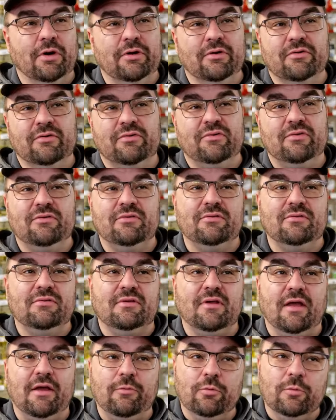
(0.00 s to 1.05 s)
and the
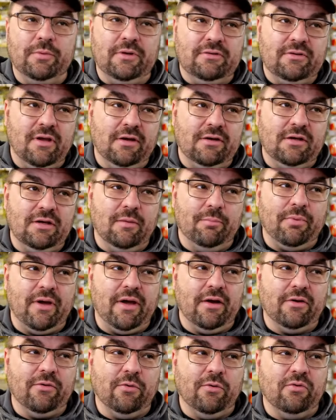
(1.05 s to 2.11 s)
state will be taking it
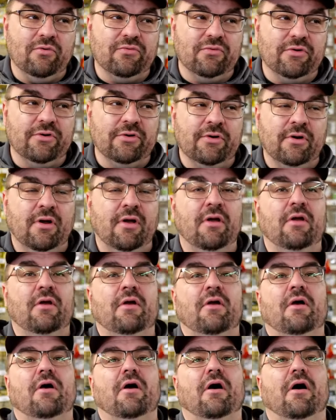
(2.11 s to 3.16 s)
back over.
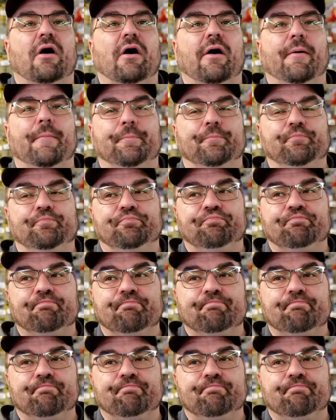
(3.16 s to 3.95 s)
I'm